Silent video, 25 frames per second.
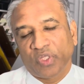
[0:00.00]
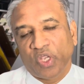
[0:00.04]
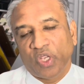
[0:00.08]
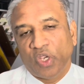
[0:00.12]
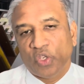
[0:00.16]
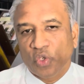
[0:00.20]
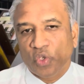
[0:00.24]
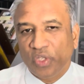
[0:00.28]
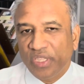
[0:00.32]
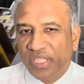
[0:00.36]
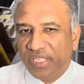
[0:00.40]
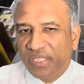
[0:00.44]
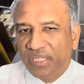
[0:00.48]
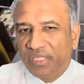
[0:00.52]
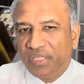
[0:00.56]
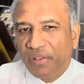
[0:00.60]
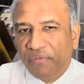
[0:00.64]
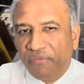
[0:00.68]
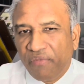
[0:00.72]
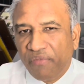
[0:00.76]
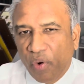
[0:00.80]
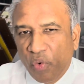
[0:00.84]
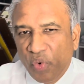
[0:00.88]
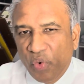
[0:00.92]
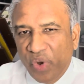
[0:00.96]
So this is the
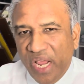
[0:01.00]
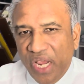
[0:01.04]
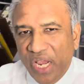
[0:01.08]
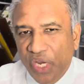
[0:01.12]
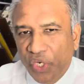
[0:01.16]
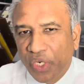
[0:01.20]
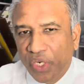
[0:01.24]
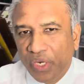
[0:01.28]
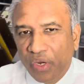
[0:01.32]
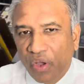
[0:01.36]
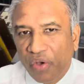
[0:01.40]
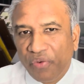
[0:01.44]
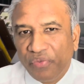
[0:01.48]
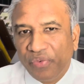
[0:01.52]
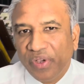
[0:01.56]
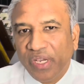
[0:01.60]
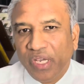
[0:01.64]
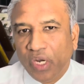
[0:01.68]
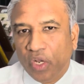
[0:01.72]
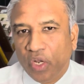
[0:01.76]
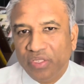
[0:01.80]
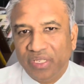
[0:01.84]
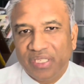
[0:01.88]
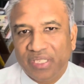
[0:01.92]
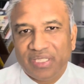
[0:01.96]
foundation of a
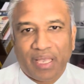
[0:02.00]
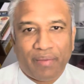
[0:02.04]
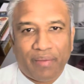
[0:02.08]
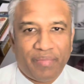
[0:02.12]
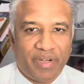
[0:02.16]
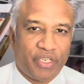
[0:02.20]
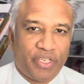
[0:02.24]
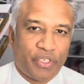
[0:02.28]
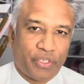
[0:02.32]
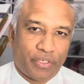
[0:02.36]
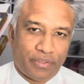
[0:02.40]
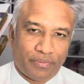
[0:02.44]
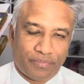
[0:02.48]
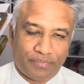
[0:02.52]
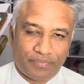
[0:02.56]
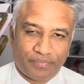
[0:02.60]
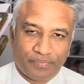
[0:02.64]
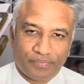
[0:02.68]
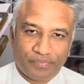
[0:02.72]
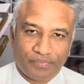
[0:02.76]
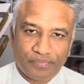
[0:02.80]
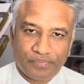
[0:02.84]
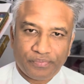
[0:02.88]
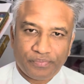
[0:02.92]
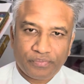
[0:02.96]
cross-examination,
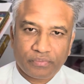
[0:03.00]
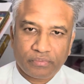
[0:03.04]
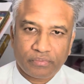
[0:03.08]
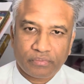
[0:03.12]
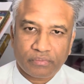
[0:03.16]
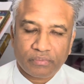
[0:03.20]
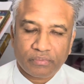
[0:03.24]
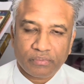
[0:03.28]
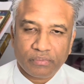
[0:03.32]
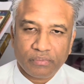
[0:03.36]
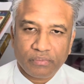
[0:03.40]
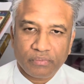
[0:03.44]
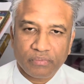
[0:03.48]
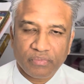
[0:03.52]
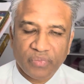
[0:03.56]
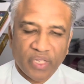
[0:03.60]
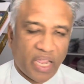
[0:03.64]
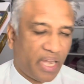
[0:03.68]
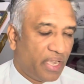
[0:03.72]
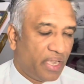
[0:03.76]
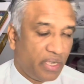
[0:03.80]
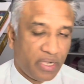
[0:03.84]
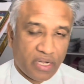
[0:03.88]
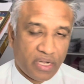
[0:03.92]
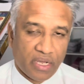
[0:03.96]

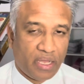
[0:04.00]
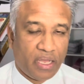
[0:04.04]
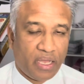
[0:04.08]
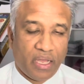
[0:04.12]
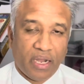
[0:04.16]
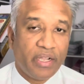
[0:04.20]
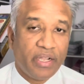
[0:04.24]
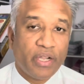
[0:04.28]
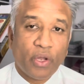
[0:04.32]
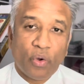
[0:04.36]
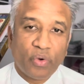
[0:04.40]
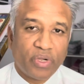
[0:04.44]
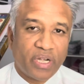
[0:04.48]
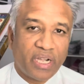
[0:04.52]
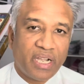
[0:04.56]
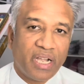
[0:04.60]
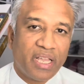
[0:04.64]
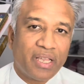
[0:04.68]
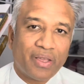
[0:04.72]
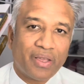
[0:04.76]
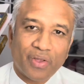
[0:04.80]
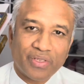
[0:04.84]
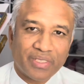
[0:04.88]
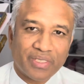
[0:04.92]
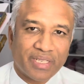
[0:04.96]
and undoubtedly
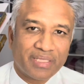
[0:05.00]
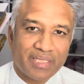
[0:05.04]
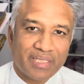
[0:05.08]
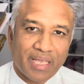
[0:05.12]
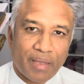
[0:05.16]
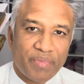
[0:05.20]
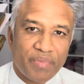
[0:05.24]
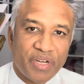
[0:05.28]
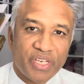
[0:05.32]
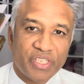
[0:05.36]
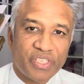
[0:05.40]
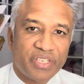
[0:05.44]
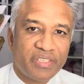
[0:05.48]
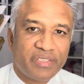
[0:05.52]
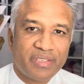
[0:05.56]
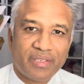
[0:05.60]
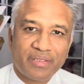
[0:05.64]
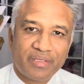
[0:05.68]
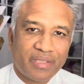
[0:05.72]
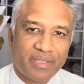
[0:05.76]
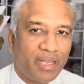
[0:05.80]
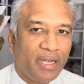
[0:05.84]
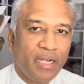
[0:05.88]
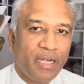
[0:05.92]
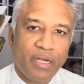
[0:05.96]
cross-examination is a
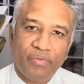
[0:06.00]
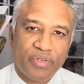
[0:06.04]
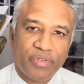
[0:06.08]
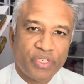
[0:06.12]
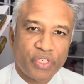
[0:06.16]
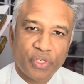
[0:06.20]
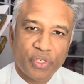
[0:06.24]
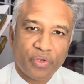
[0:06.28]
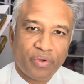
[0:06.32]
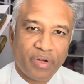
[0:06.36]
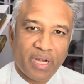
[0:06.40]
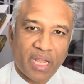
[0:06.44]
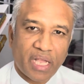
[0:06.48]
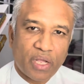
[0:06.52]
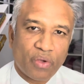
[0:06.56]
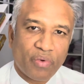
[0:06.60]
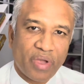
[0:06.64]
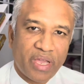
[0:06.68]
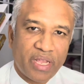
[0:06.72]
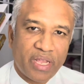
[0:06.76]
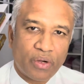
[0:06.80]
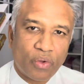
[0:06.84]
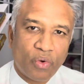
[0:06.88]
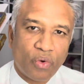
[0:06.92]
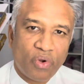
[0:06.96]
skill which you will
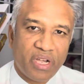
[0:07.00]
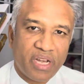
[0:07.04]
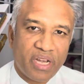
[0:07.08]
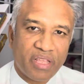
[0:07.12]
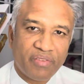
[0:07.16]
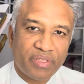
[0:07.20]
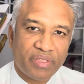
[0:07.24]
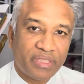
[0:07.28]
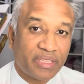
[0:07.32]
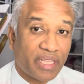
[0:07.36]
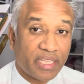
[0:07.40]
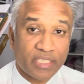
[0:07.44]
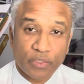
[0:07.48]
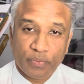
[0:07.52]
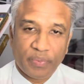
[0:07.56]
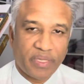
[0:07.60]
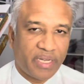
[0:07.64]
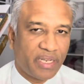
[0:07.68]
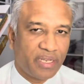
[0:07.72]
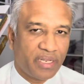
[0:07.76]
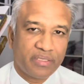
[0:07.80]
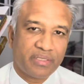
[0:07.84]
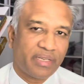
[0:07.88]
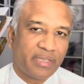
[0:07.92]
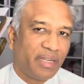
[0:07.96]
acquire only with
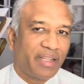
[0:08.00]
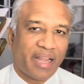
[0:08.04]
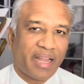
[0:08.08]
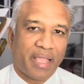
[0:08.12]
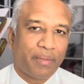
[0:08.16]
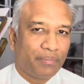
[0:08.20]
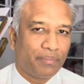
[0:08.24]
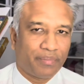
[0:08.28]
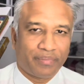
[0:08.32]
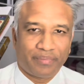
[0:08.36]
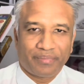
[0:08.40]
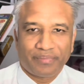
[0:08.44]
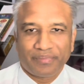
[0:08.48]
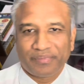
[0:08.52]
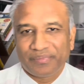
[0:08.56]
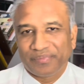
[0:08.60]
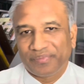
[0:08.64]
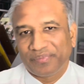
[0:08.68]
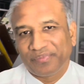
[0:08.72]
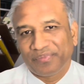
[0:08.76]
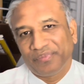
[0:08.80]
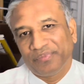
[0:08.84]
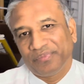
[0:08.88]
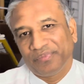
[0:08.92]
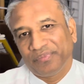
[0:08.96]
experience and time
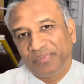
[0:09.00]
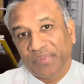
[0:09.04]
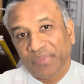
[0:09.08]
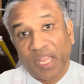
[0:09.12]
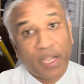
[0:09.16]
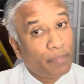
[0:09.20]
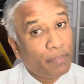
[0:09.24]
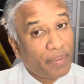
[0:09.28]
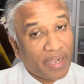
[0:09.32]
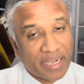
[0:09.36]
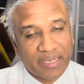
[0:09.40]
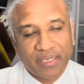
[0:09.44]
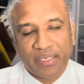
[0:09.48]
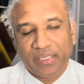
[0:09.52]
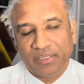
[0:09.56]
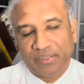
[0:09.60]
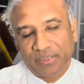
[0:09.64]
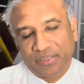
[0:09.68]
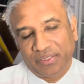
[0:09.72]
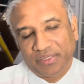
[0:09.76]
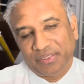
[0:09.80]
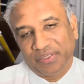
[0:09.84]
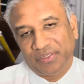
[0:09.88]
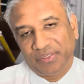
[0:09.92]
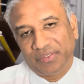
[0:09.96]
and
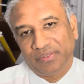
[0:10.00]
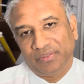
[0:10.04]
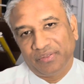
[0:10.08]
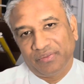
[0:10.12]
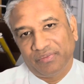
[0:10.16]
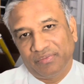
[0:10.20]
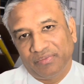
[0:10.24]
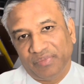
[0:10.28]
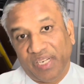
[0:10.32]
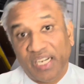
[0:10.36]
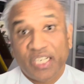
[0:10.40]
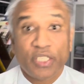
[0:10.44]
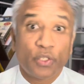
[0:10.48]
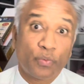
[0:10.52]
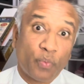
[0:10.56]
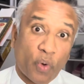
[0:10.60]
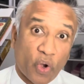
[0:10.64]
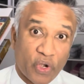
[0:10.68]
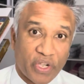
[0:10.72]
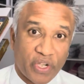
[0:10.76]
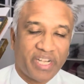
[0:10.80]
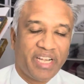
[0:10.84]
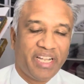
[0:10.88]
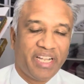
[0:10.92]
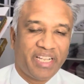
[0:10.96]
practice and
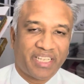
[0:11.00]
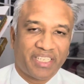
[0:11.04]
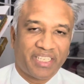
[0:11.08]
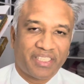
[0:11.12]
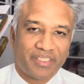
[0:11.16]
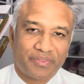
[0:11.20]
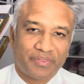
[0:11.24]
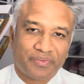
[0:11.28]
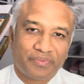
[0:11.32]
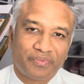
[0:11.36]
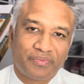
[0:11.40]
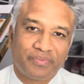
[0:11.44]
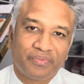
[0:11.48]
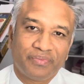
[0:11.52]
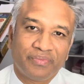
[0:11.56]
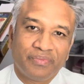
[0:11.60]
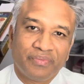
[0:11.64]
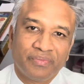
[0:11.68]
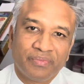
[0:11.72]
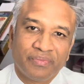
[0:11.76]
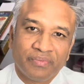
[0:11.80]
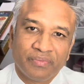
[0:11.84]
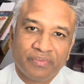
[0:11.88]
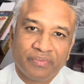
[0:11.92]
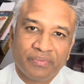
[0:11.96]
spontaneity.
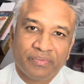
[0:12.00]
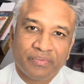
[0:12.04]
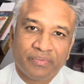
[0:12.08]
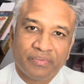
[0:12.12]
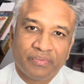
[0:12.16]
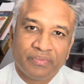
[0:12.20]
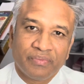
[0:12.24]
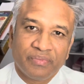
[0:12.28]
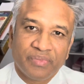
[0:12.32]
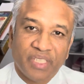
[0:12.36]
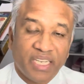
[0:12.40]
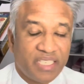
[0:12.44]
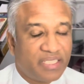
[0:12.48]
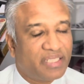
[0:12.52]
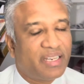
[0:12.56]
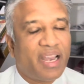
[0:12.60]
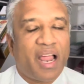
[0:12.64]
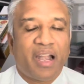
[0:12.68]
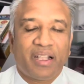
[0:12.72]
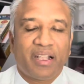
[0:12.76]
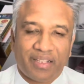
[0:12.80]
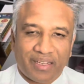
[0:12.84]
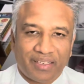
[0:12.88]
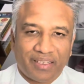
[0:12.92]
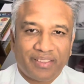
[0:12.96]
It's an
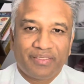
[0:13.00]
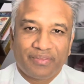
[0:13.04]
art.